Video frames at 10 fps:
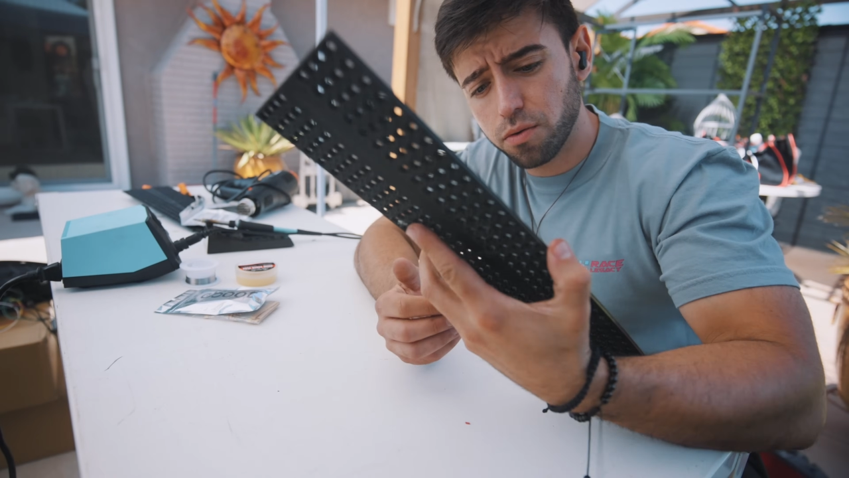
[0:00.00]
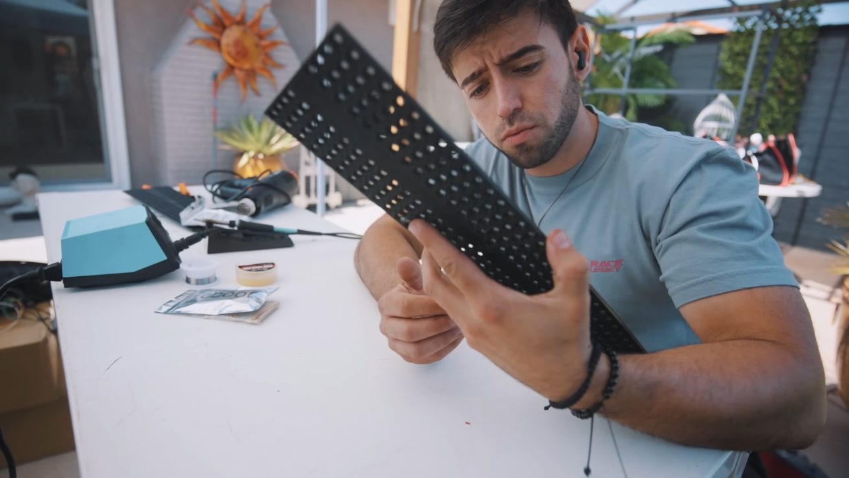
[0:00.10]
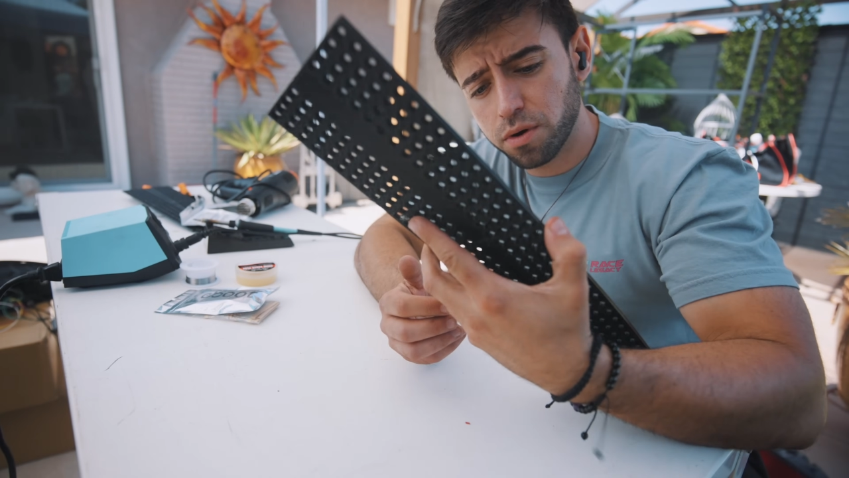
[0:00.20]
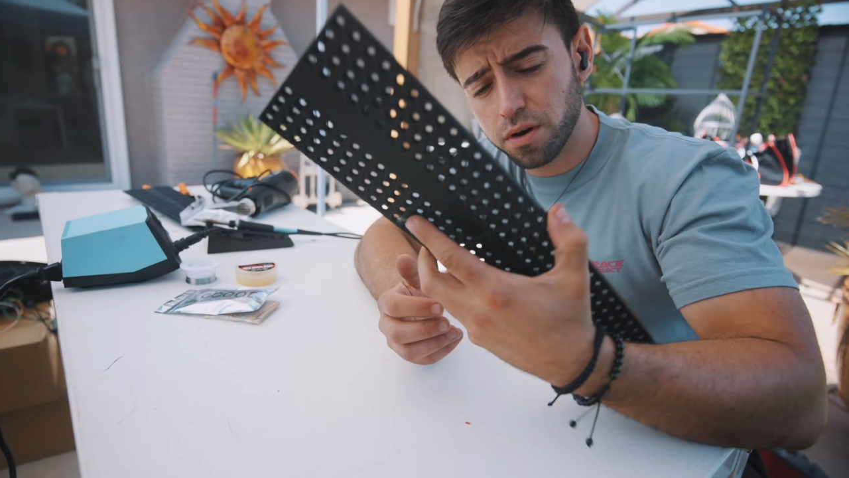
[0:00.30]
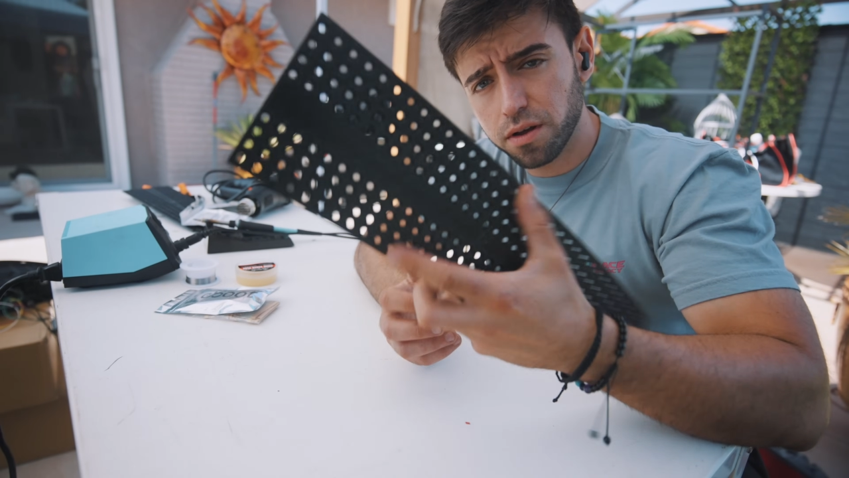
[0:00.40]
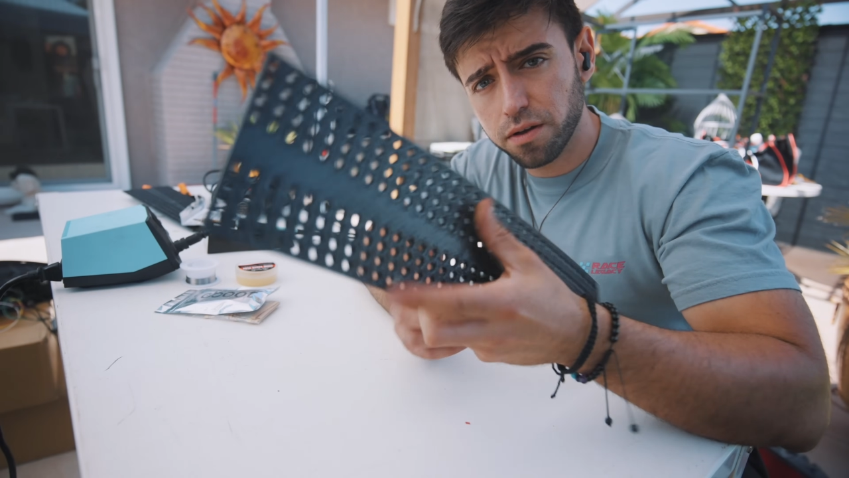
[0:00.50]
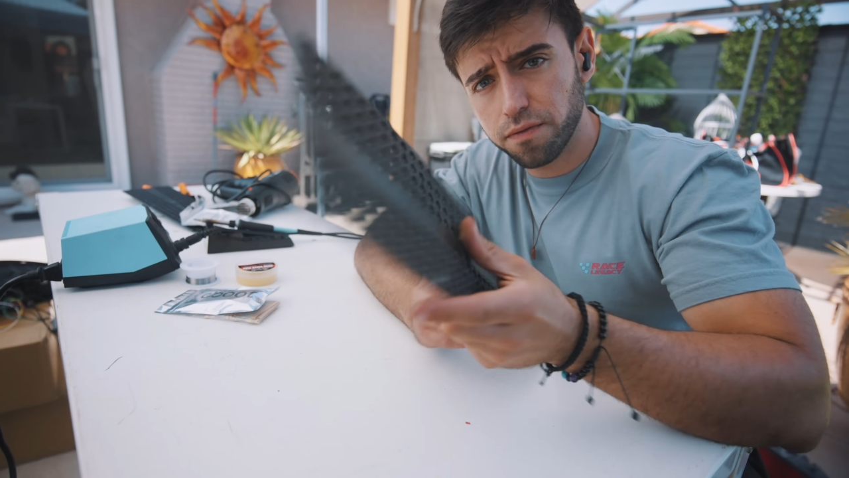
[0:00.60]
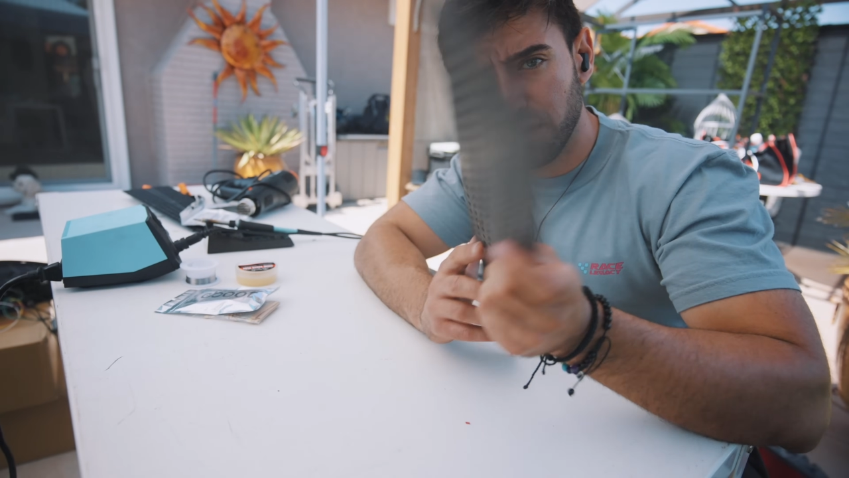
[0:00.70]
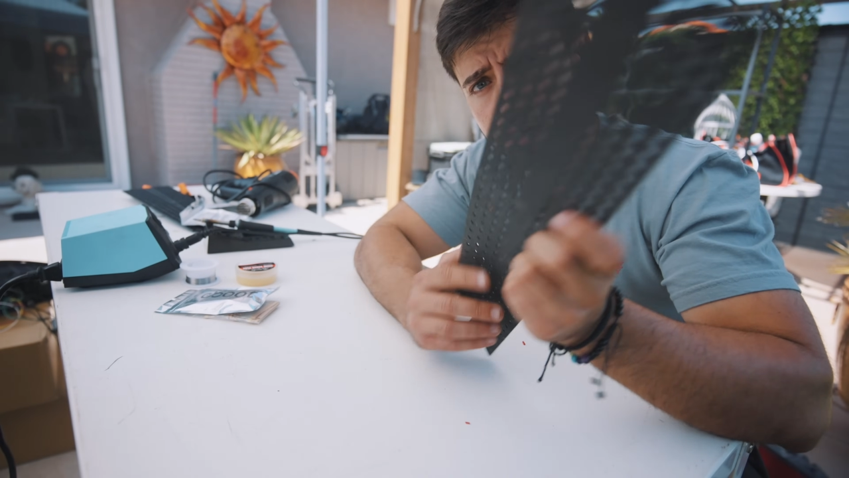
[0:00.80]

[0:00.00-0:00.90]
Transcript: one of